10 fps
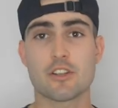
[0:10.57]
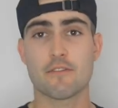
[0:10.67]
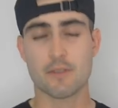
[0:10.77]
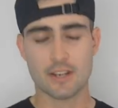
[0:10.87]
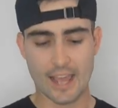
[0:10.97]
have
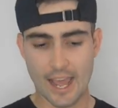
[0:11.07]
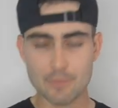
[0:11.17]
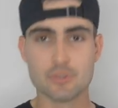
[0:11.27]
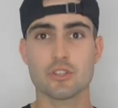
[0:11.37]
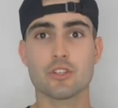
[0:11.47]
been
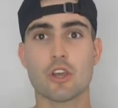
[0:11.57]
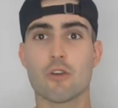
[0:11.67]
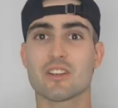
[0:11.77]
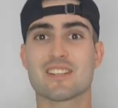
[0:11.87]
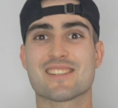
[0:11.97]
absolutely
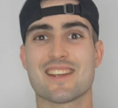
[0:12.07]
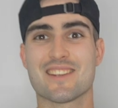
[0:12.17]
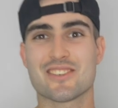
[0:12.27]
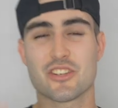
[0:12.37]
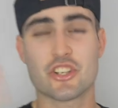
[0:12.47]
going
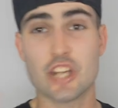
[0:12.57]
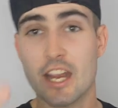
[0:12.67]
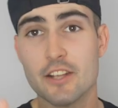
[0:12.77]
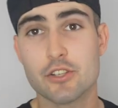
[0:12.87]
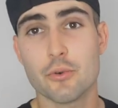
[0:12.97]
insane, so shout
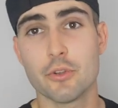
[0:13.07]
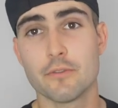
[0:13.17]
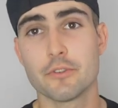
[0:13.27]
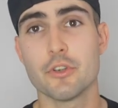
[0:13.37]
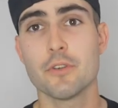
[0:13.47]
out to all
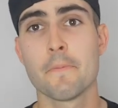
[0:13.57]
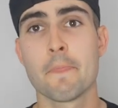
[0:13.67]
of you.